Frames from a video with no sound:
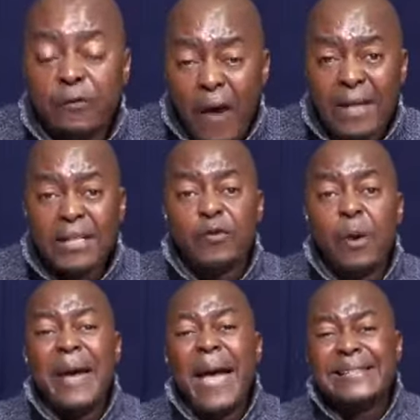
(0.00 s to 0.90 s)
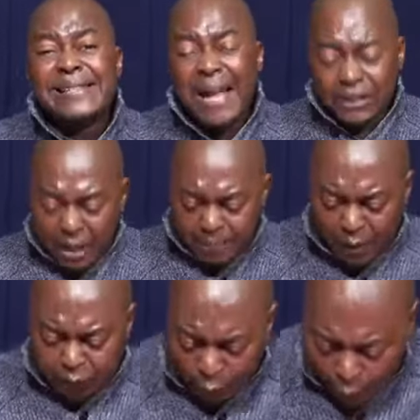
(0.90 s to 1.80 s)
find it from Esther chapter
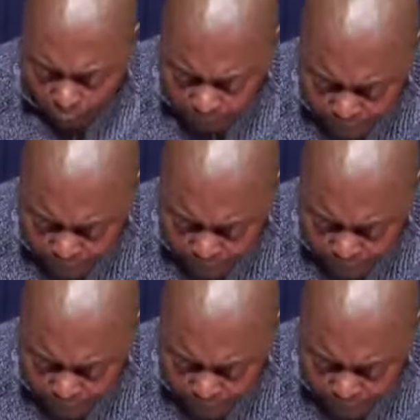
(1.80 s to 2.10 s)
4,